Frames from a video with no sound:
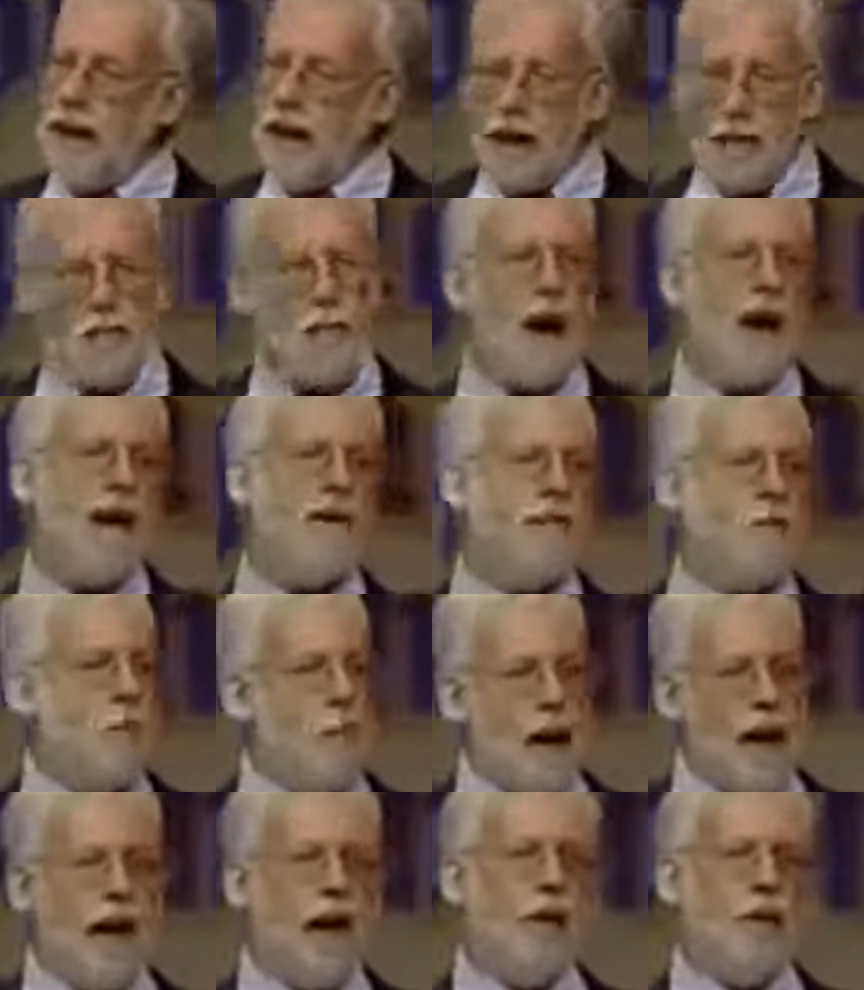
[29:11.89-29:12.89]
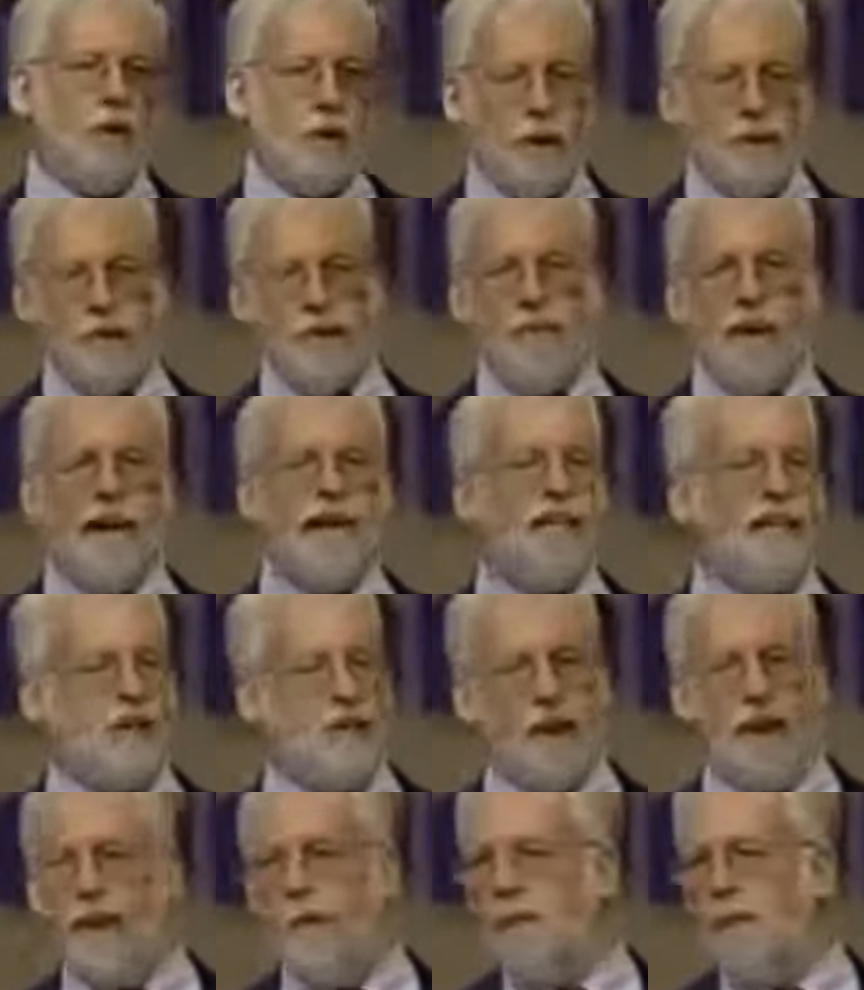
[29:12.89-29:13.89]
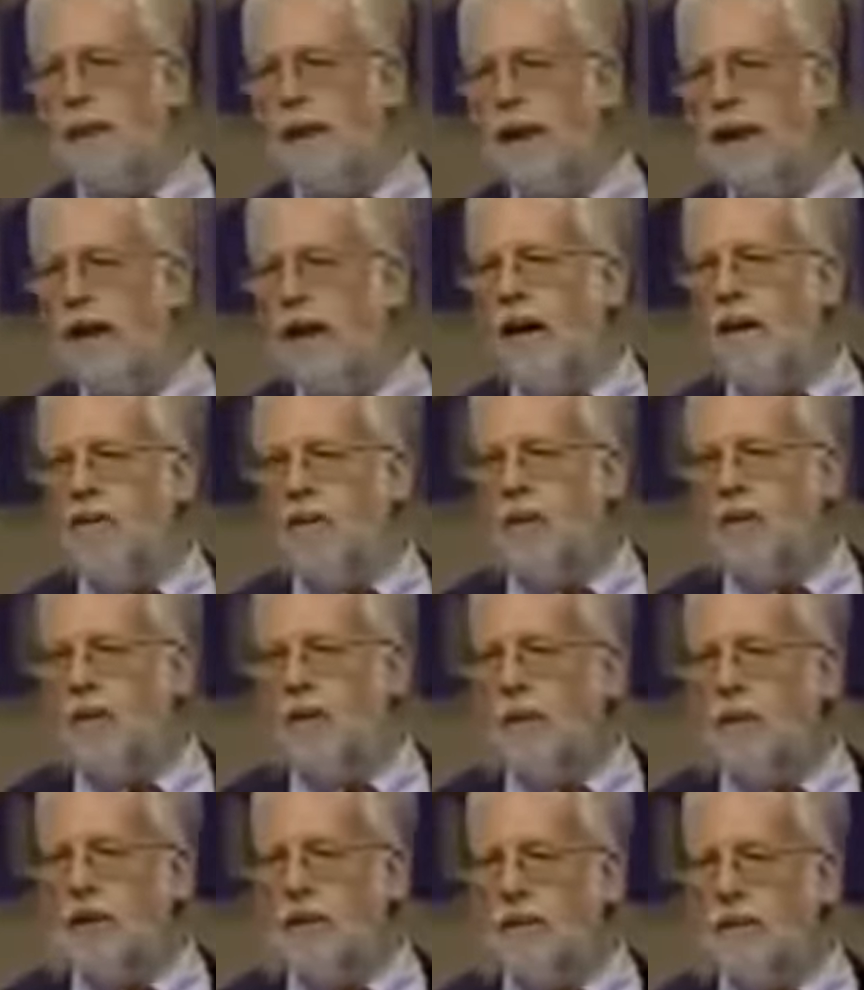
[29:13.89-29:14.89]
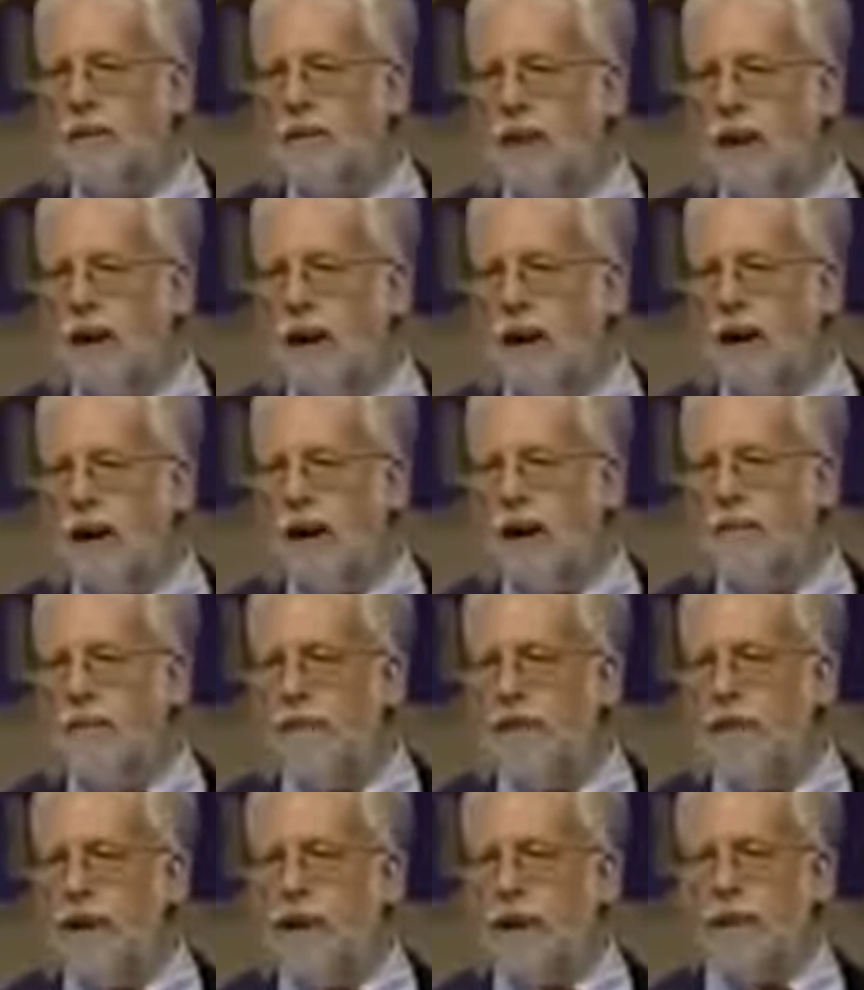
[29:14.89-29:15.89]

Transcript: it might have well driven Masonry completely off the shores of America.